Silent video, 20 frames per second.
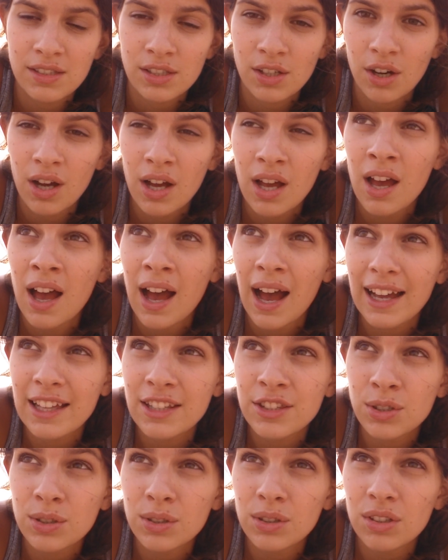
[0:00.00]
So
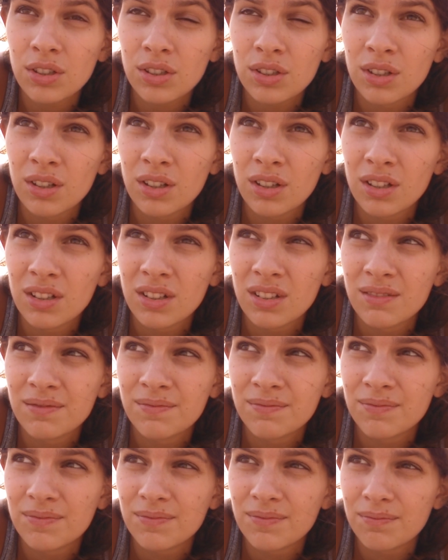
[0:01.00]
I took
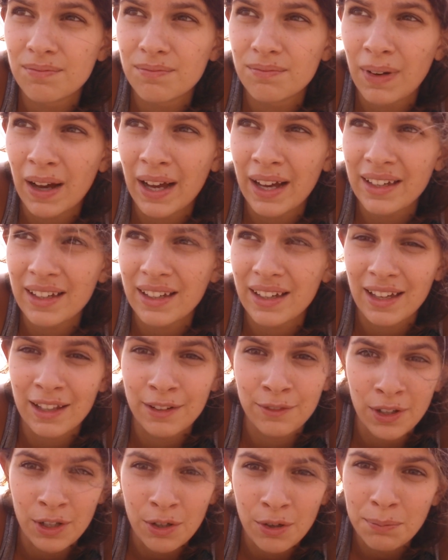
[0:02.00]
my
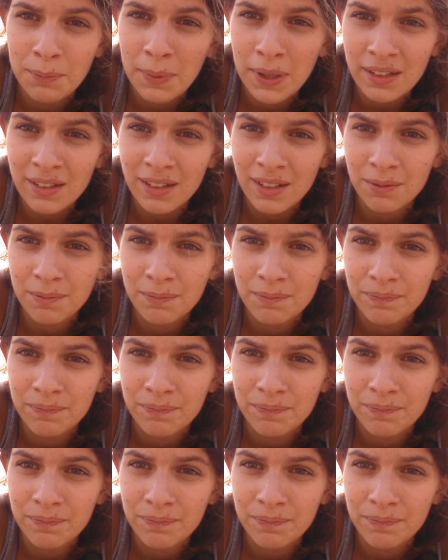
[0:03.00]
environment,